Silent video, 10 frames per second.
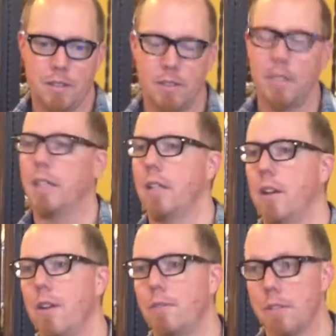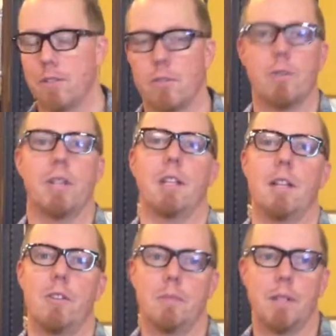cleaning it off and sorting
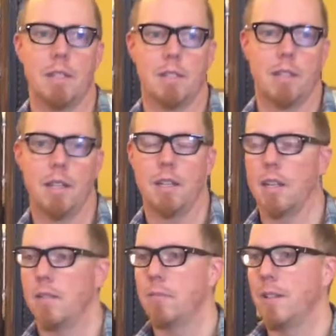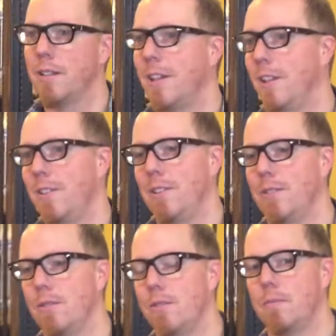it out, because again, it had been
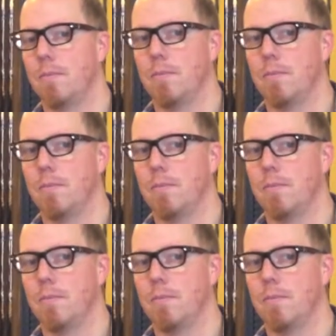used,